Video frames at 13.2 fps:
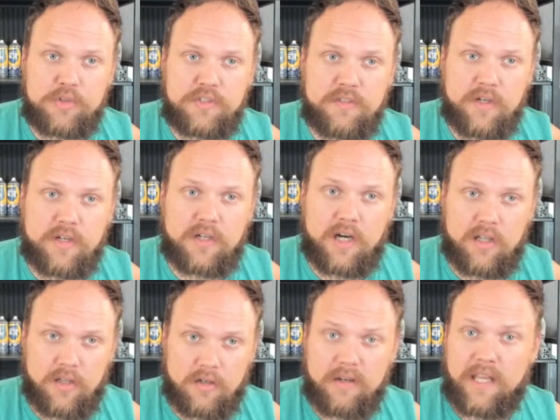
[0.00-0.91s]
of our
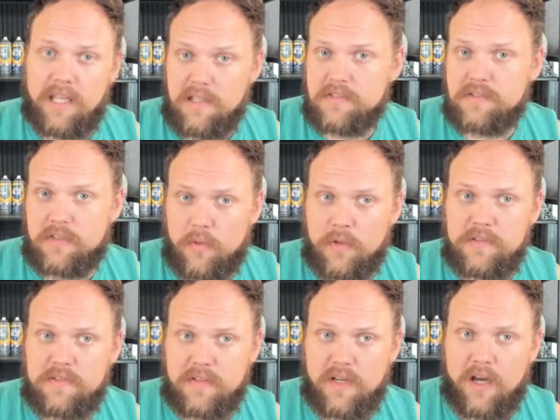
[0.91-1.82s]
color is going
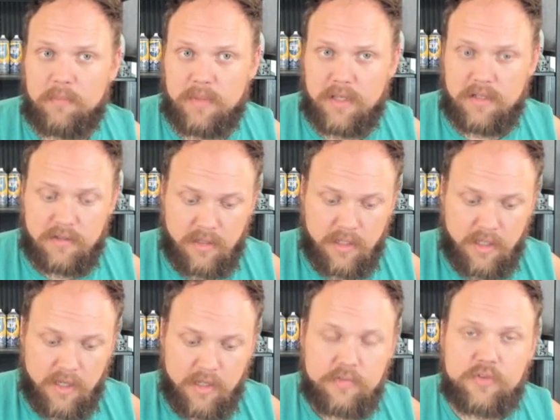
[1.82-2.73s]
to come in
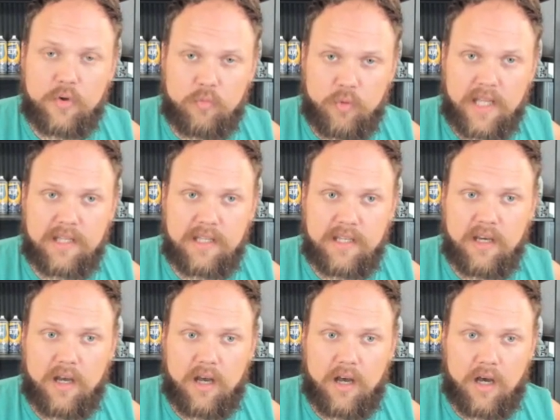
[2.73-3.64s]
directly
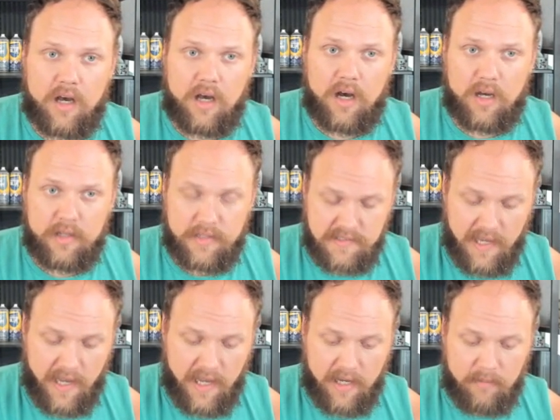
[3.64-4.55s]
on the
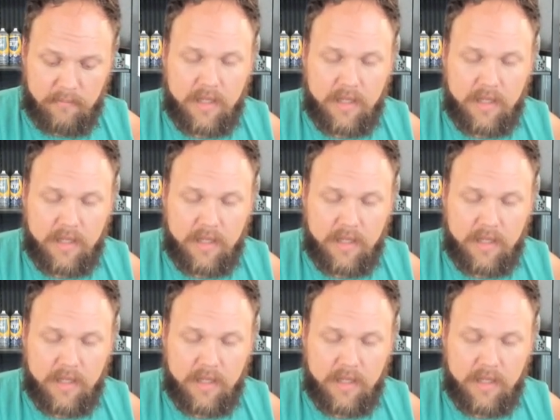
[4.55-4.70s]
top.